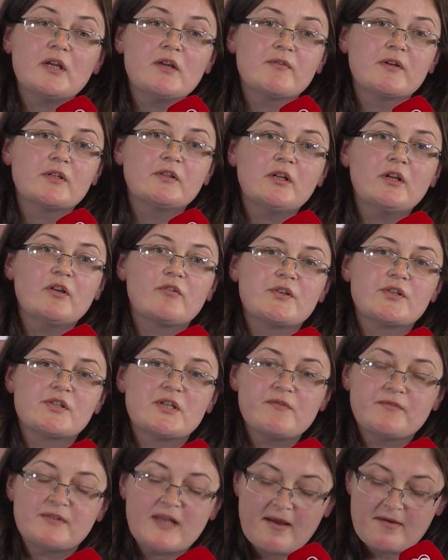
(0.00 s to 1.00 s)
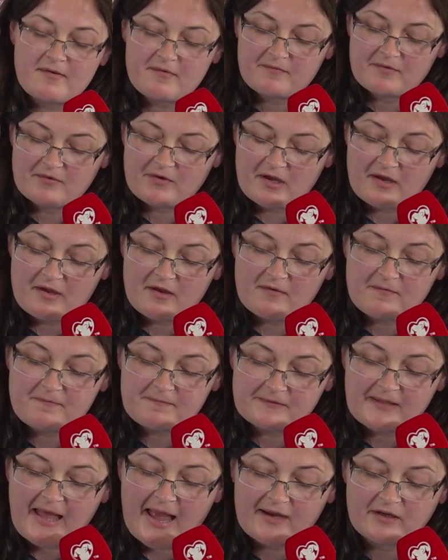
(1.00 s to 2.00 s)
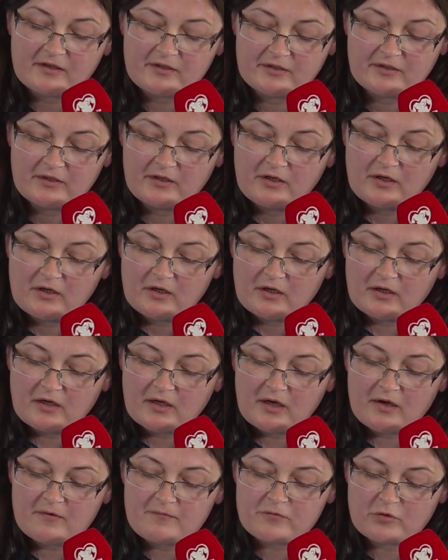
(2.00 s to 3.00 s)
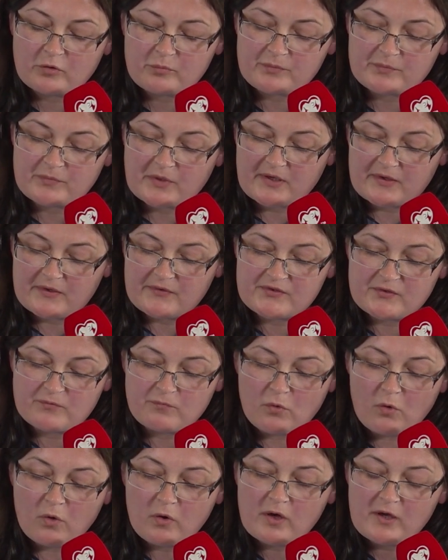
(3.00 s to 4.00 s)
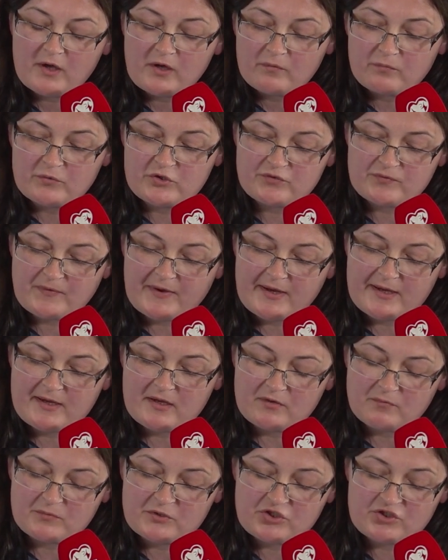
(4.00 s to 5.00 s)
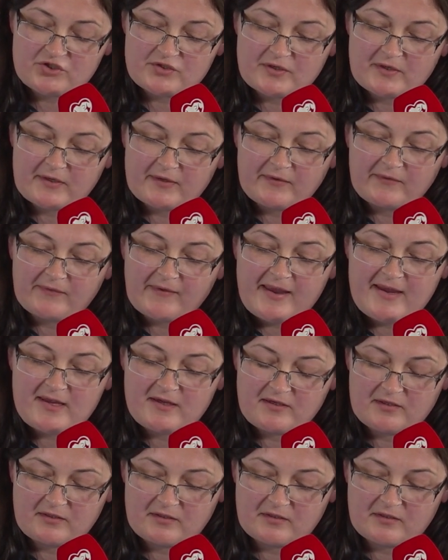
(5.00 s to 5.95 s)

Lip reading: even received a flag from the war, which they